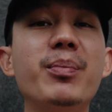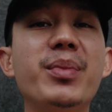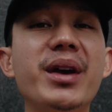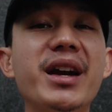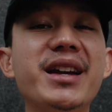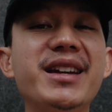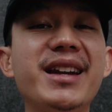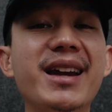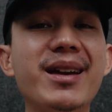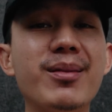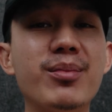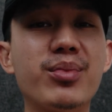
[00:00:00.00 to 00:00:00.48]

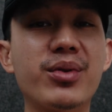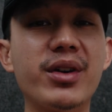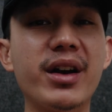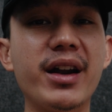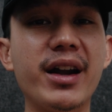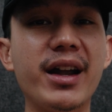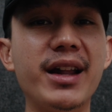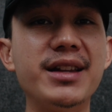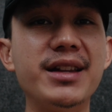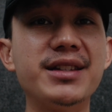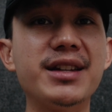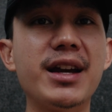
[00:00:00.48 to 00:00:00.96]
big name
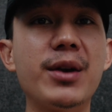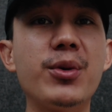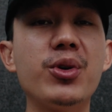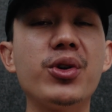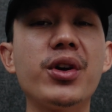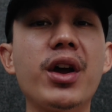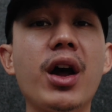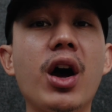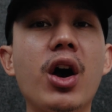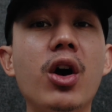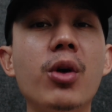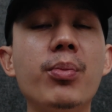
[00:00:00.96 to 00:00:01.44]
brands, and
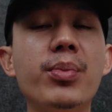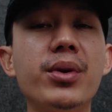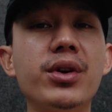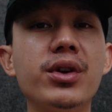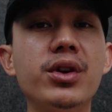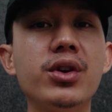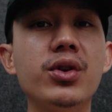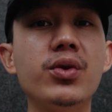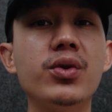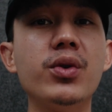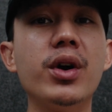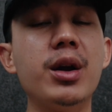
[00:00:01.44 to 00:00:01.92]
really helping
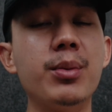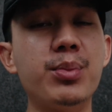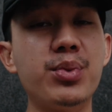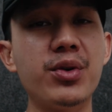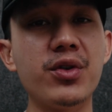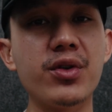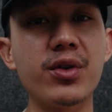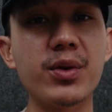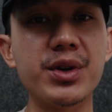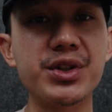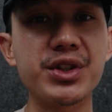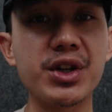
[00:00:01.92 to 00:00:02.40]
you
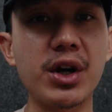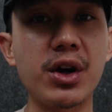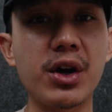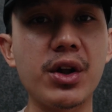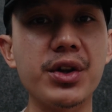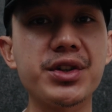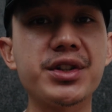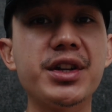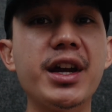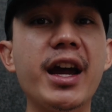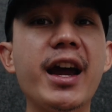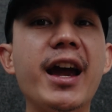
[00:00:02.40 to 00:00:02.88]
improve your
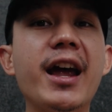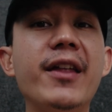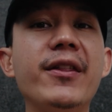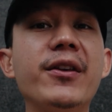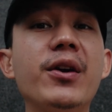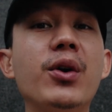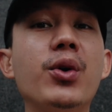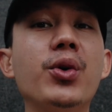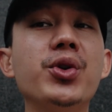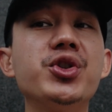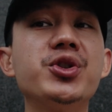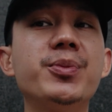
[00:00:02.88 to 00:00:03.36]
results. And
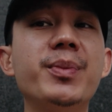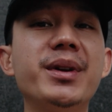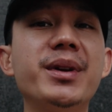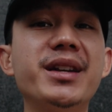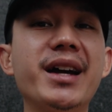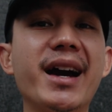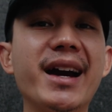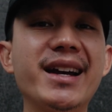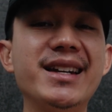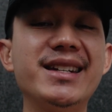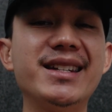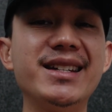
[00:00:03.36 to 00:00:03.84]
the ultimate
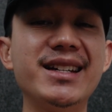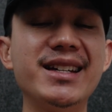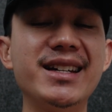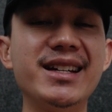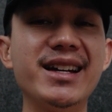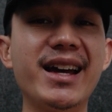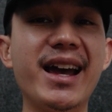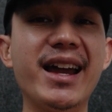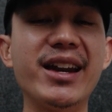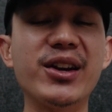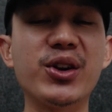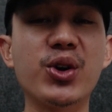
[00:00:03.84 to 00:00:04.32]

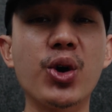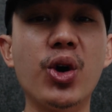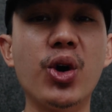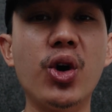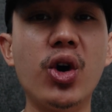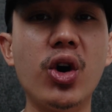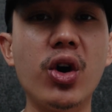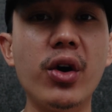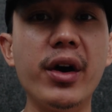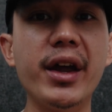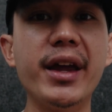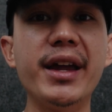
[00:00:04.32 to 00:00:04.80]
idea and
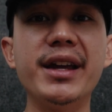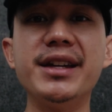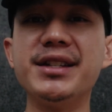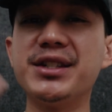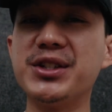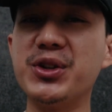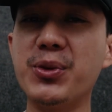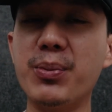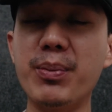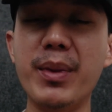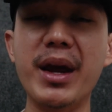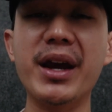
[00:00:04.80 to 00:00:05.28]
goal is
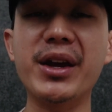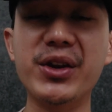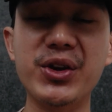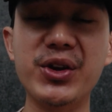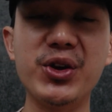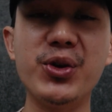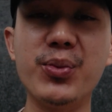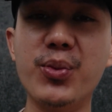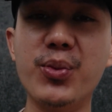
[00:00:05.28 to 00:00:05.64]
to make you